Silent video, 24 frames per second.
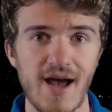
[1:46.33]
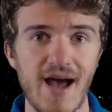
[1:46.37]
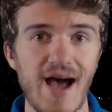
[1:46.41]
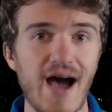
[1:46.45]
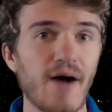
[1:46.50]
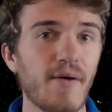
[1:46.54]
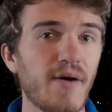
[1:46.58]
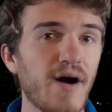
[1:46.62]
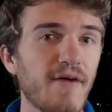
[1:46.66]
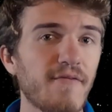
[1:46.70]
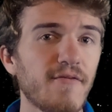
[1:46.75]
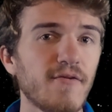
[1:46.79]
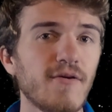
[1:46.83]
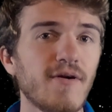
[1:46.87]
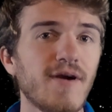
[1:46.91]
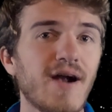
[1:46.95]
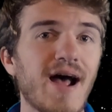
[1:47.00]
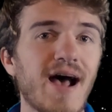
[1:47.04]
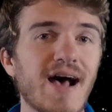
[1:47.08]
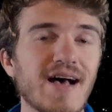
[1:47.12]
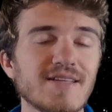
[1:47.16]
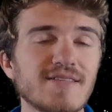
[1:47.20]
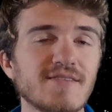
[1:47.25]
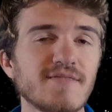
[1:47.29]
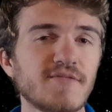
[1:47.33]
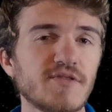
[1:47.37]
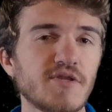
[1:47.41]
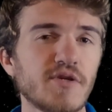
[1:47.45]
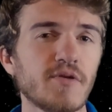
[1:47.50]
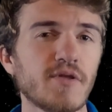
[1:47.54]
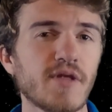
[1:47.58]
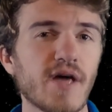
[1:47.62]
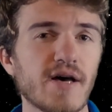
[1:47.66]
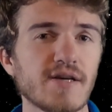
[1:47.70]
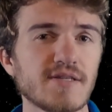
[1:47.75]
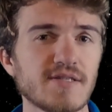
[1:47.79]
However, as of
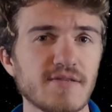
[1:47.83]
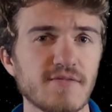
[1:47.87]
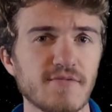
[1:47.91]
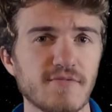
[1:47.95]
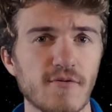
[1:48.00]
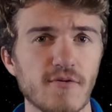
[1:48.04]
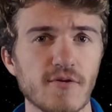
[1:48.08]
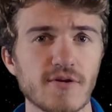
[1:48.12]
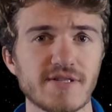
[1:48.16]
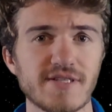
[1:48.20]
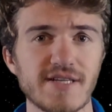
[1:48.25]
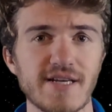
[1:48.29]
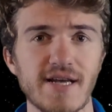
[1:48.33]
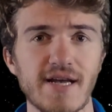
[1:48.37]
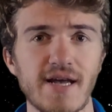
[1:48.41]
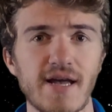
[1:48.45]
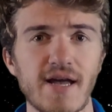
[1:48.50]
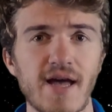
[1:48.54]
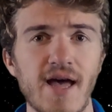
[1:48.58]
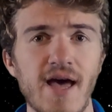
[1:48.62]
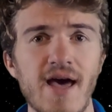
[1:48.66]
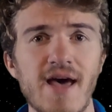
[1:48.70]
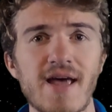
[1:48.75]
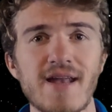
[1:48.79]
2014,